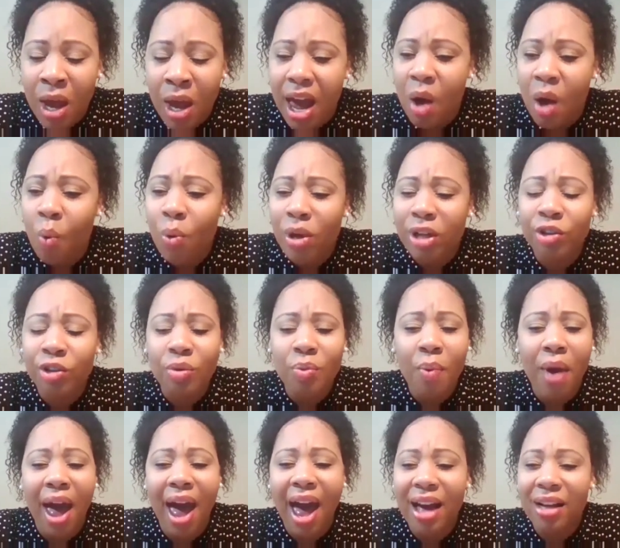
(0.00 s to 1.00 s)
And what you
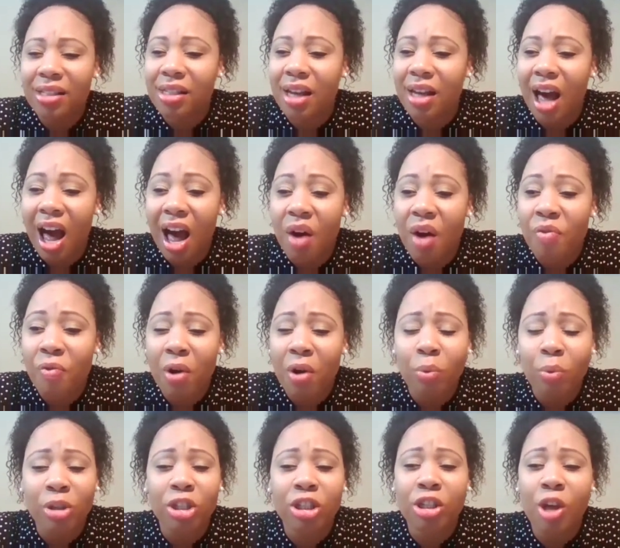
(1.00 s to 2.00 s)
asked God for
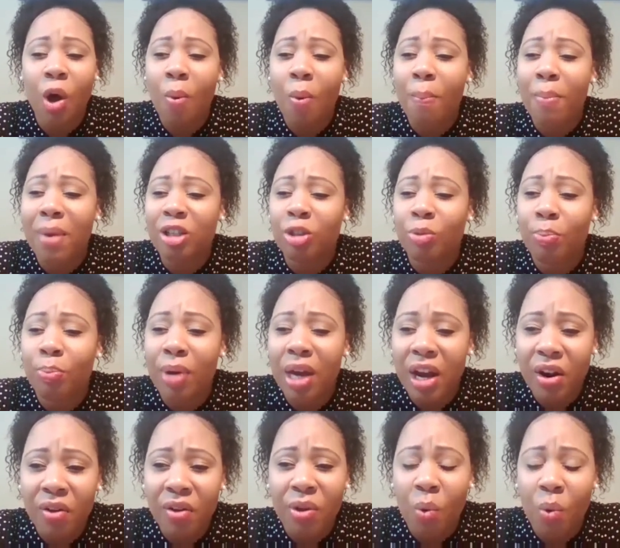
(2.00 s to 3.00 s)
was so much
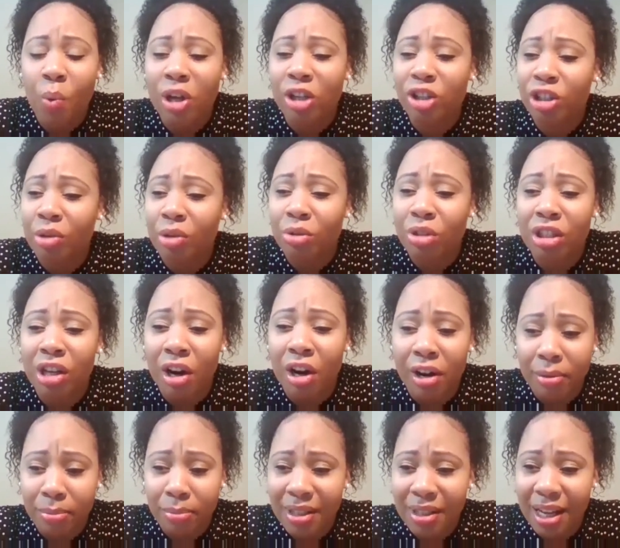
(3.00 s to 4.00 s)
bigger than what your
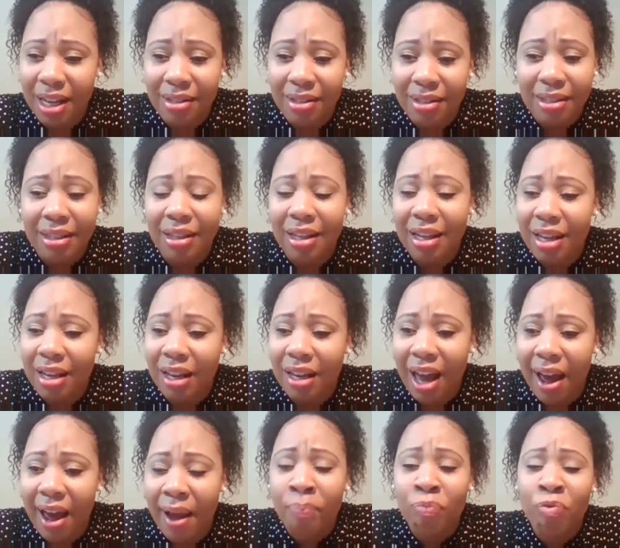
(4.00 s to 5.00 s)
circumstances look
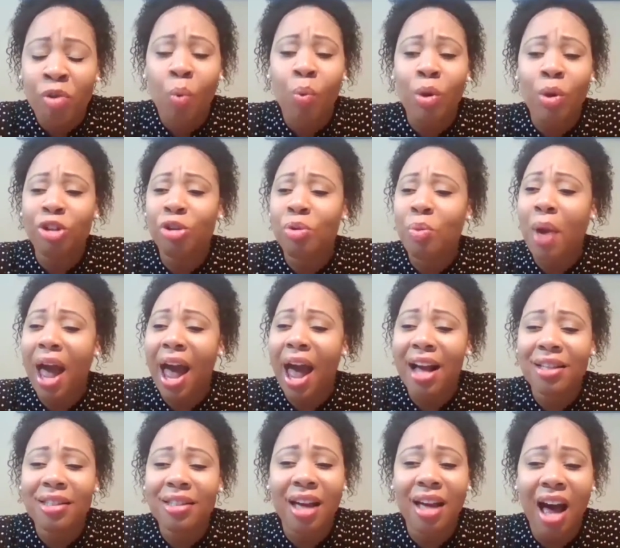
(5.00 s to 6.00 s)
like. What you
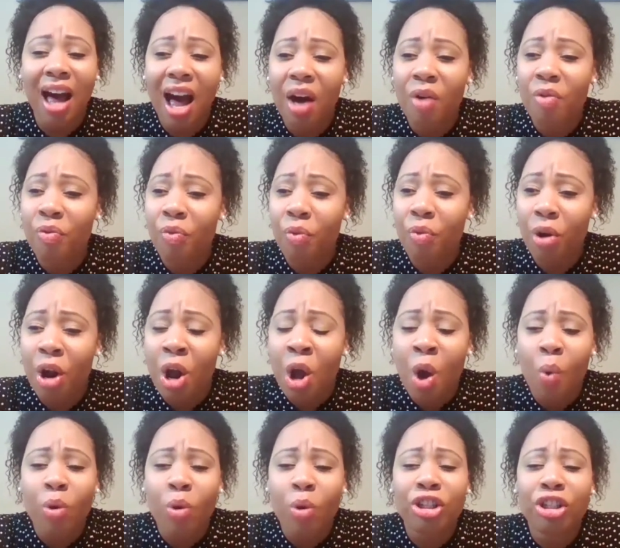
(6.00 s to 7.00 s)
asked God for
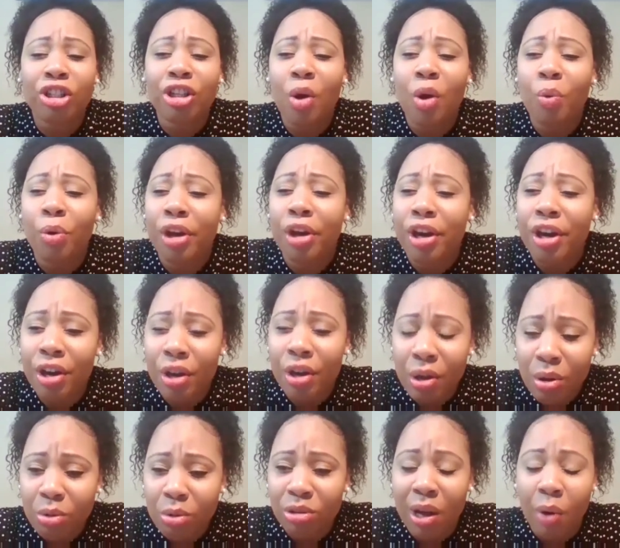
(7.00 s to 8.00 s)
was so
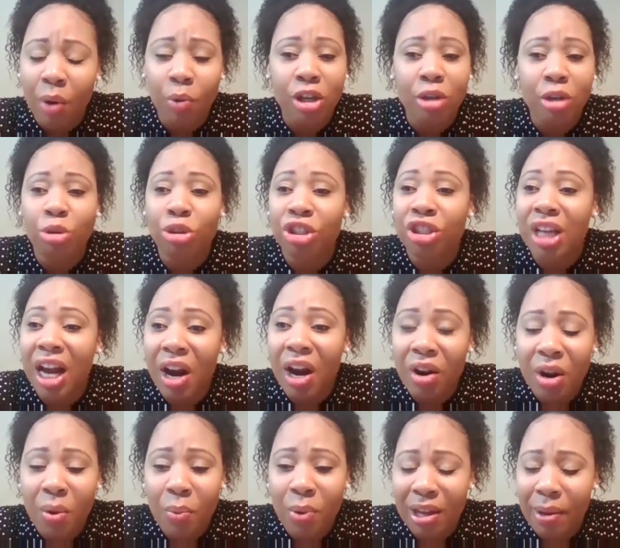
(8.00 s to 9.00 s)
huge that when you shared
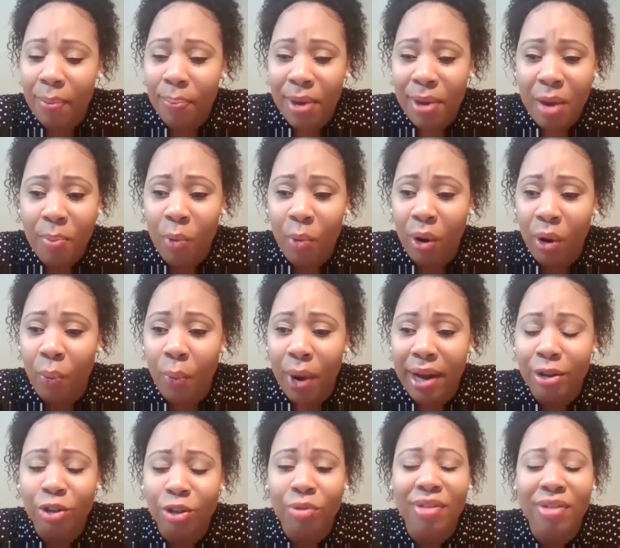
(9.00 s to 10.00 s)
it with the people
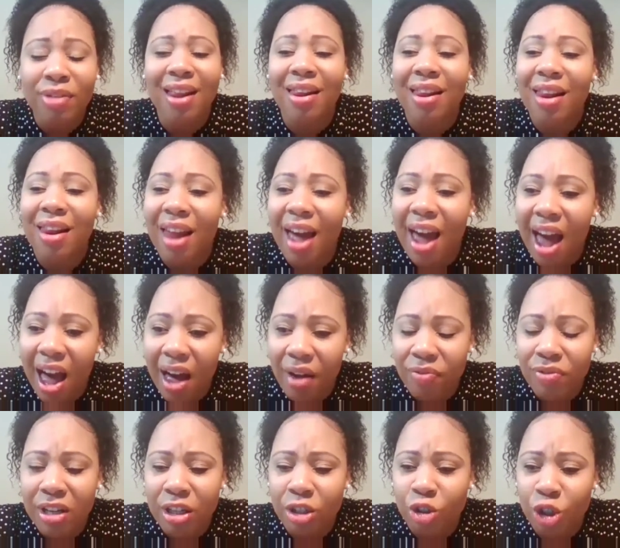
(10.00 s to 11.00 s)
around you, they laughed
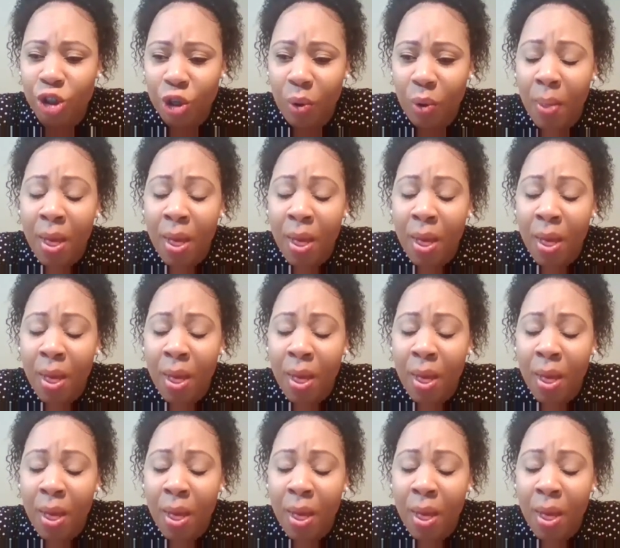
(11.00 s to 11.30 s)
at you.